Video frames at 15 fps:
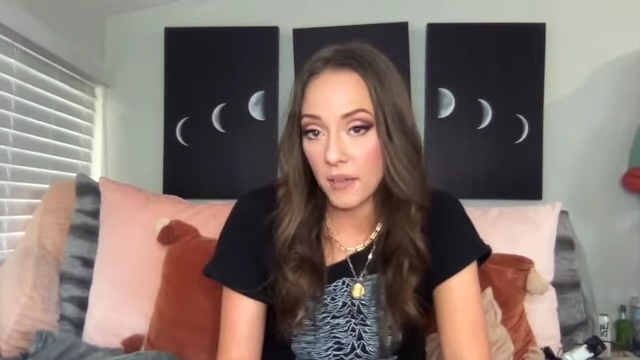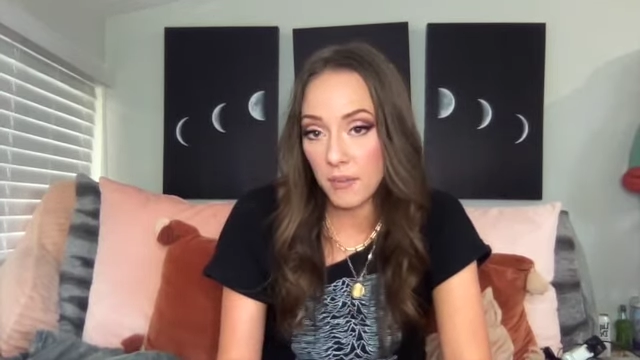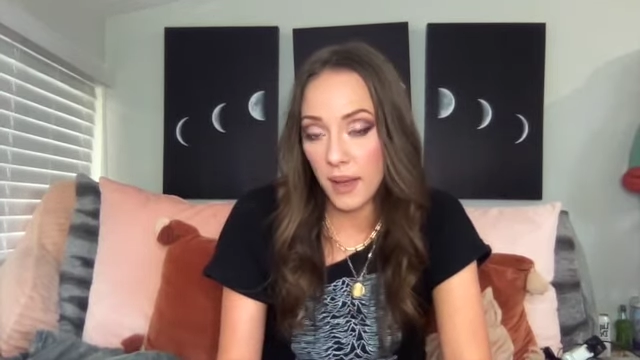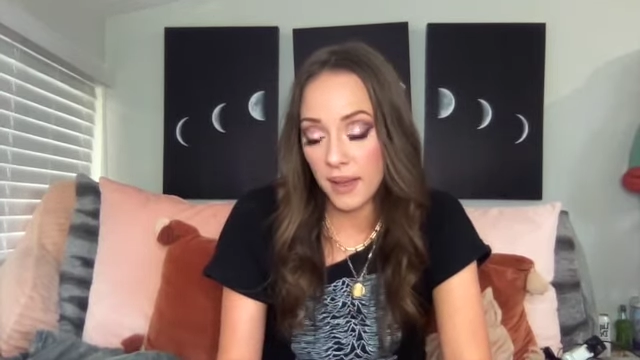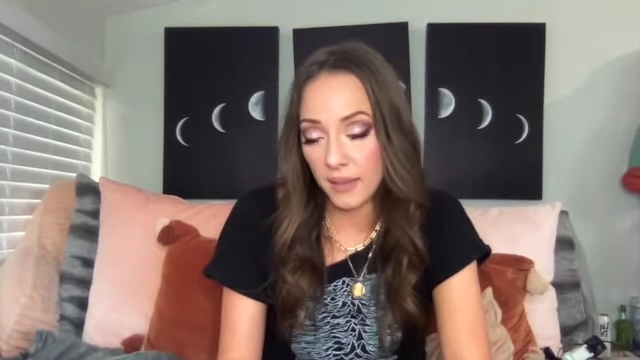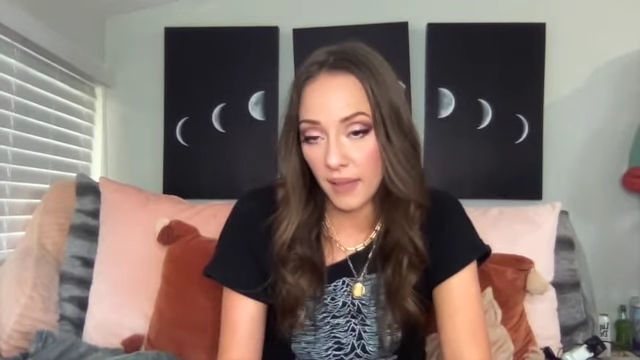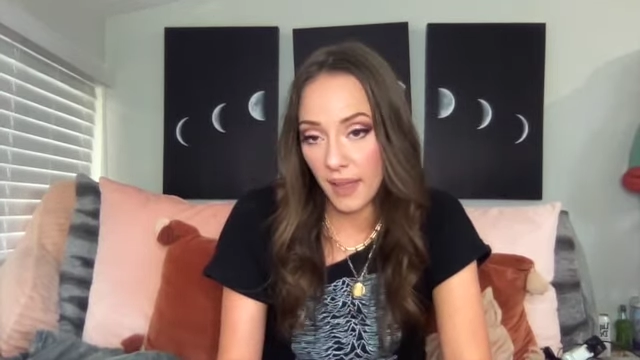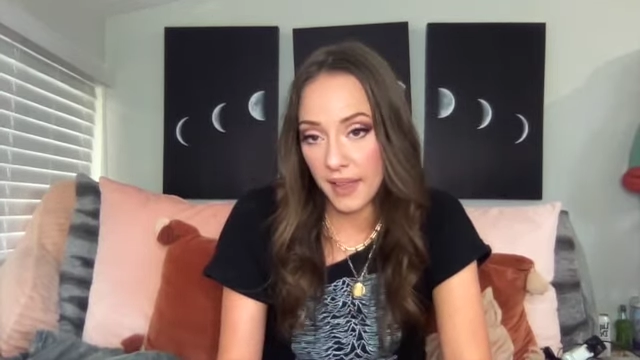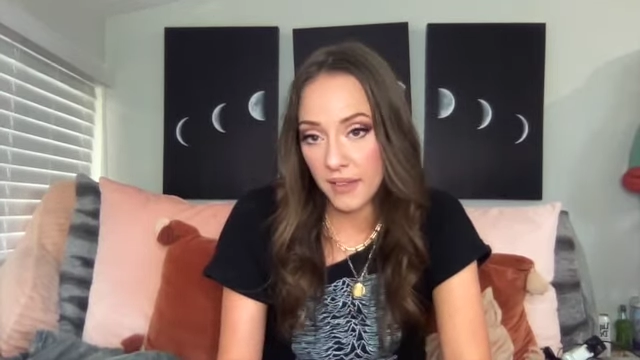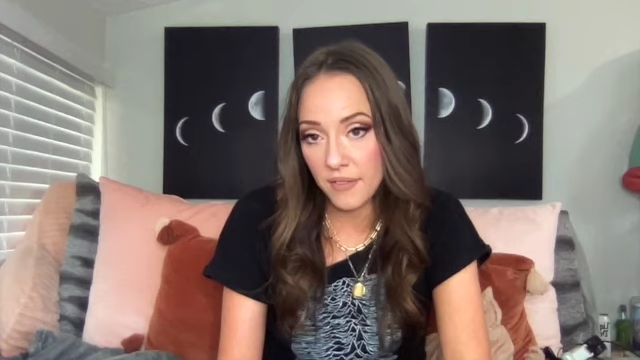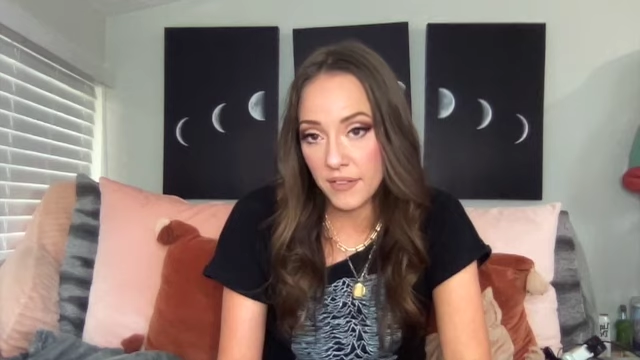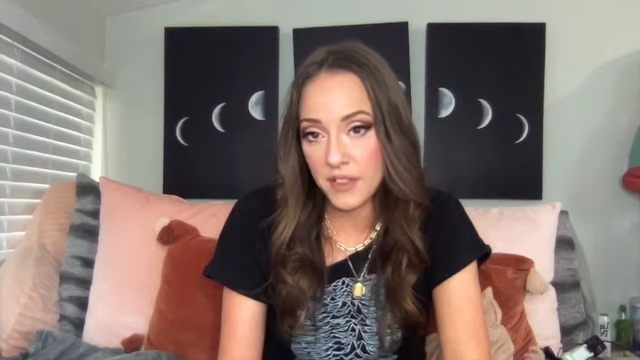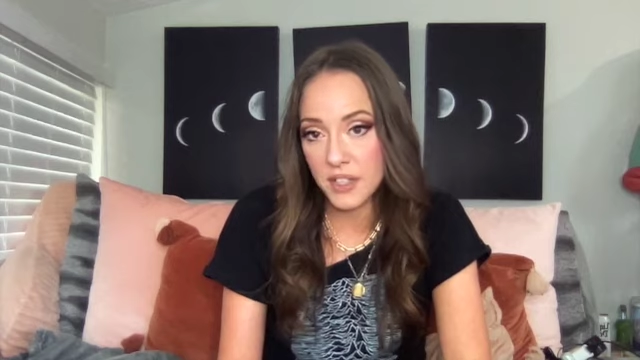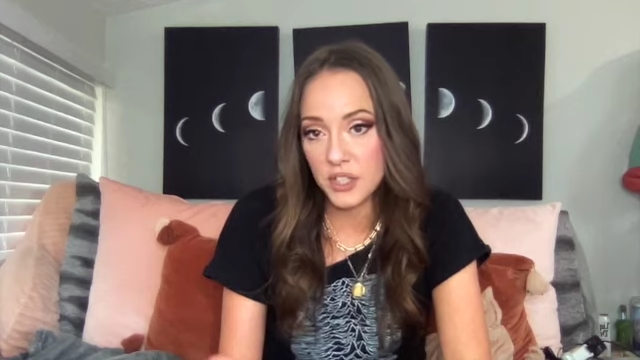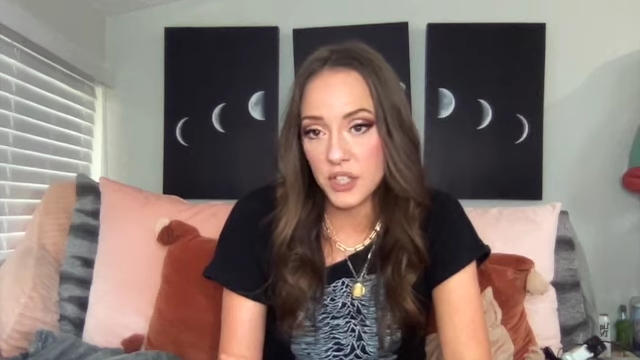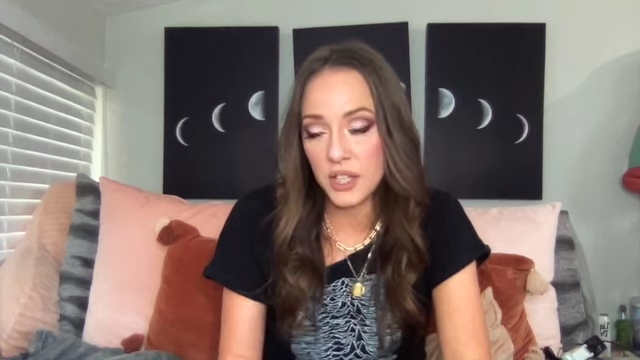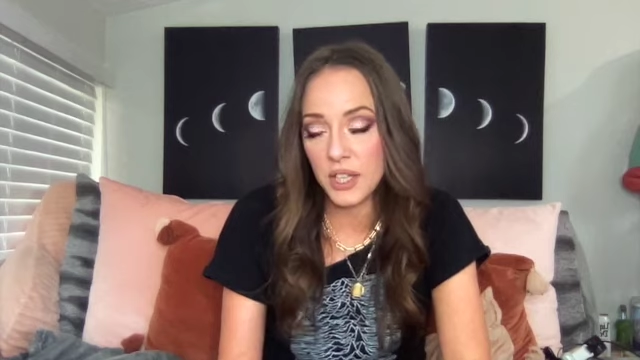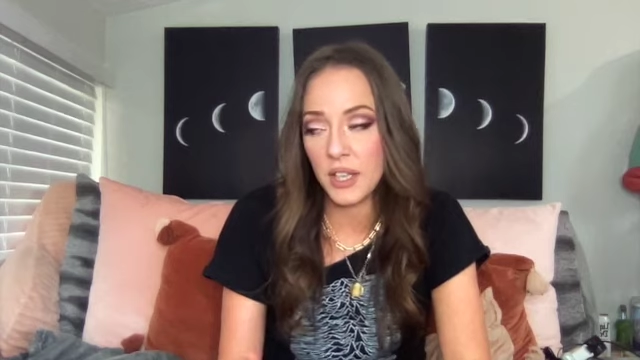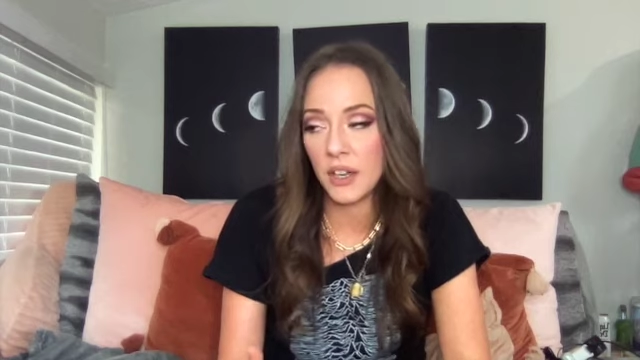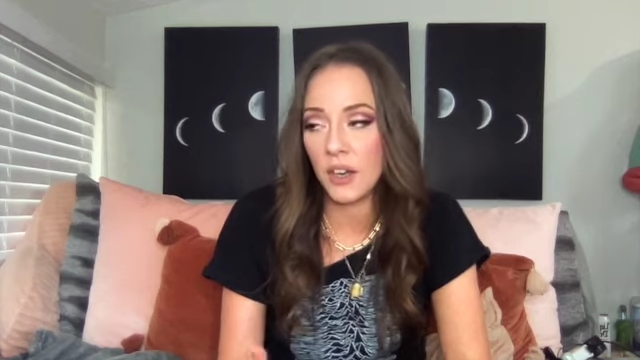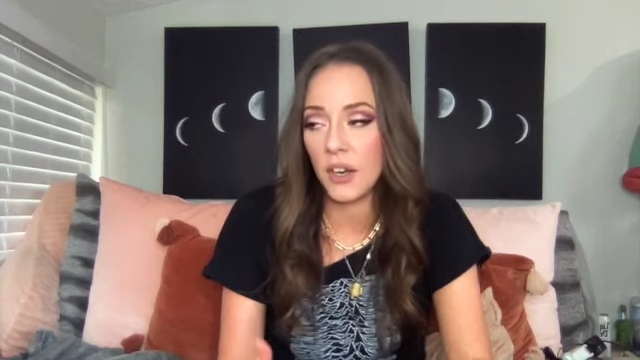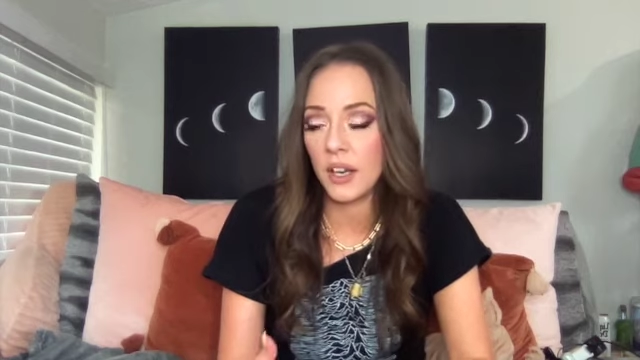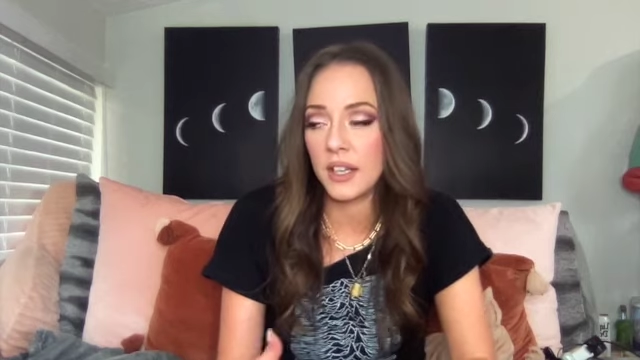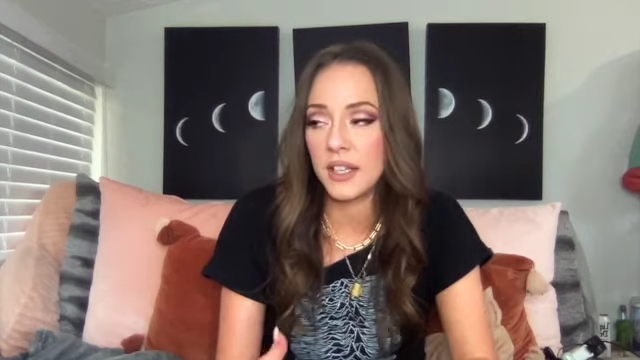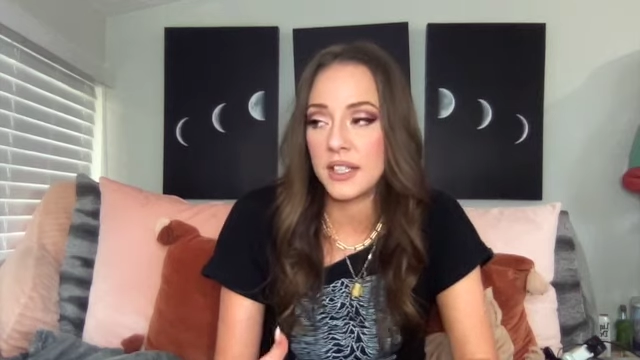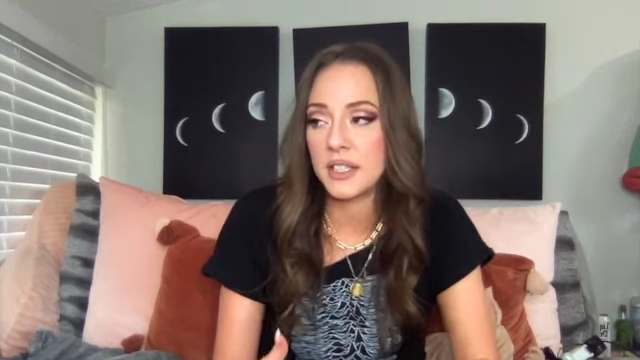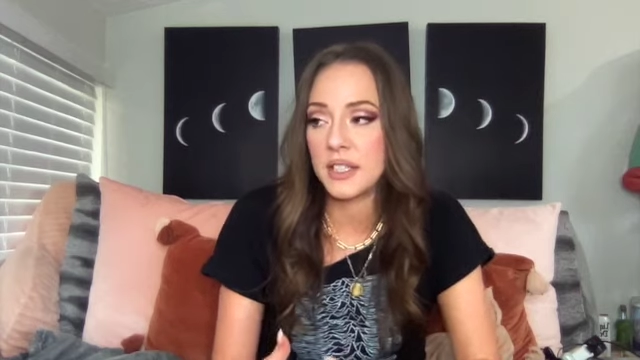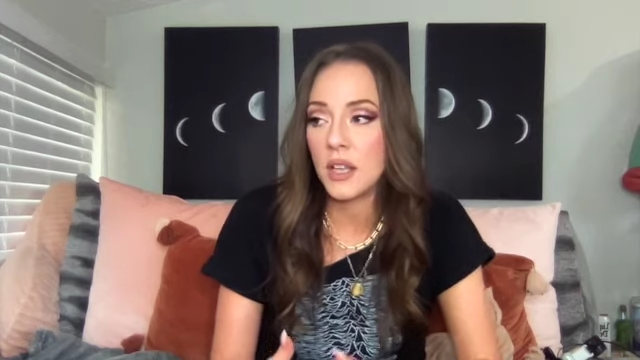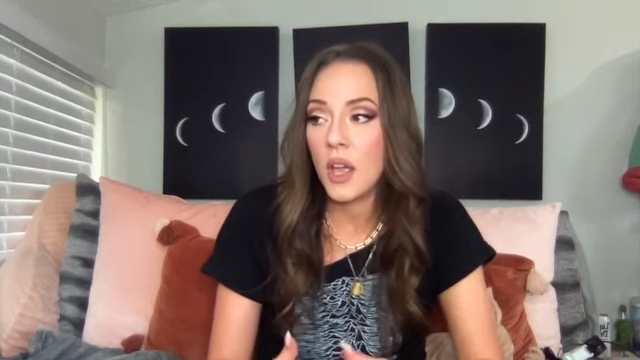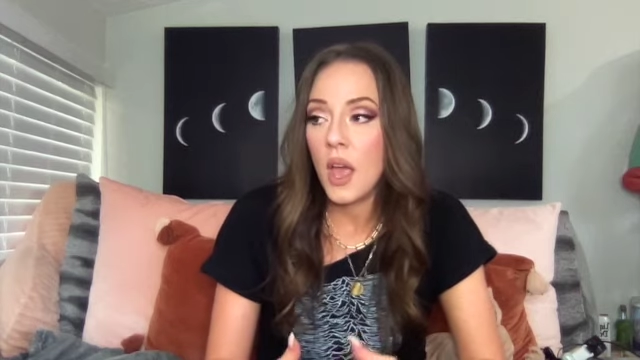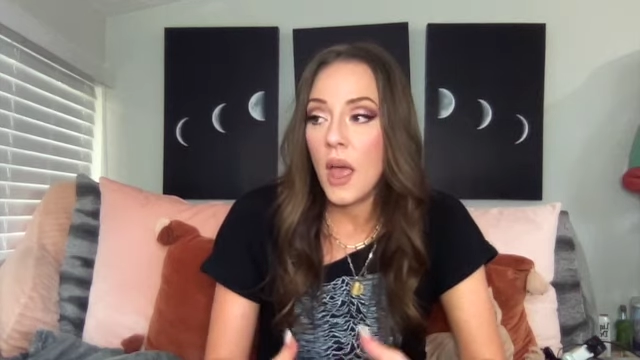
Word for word: my life this year, and it's